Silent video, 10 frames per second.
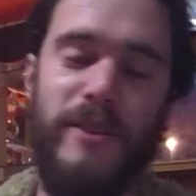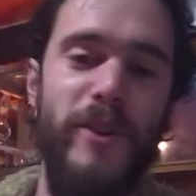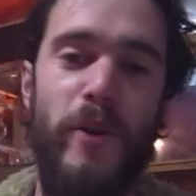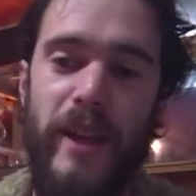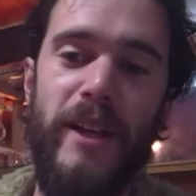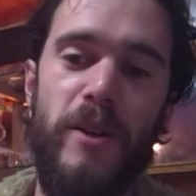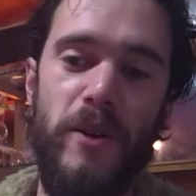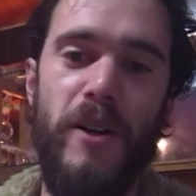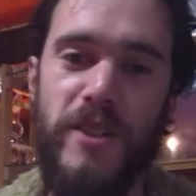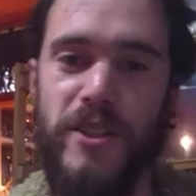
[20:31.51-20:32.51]
you know
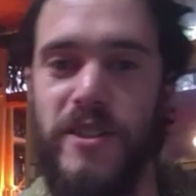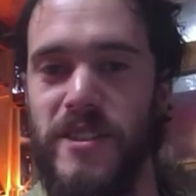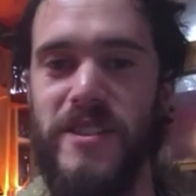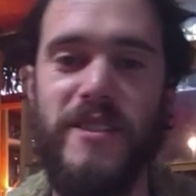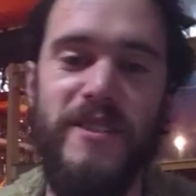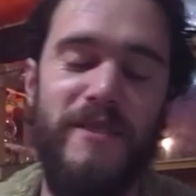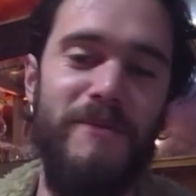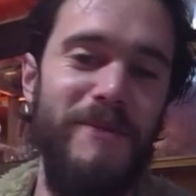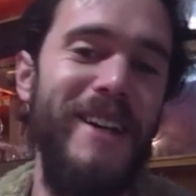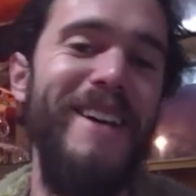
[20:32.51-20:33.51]
eco-conscious and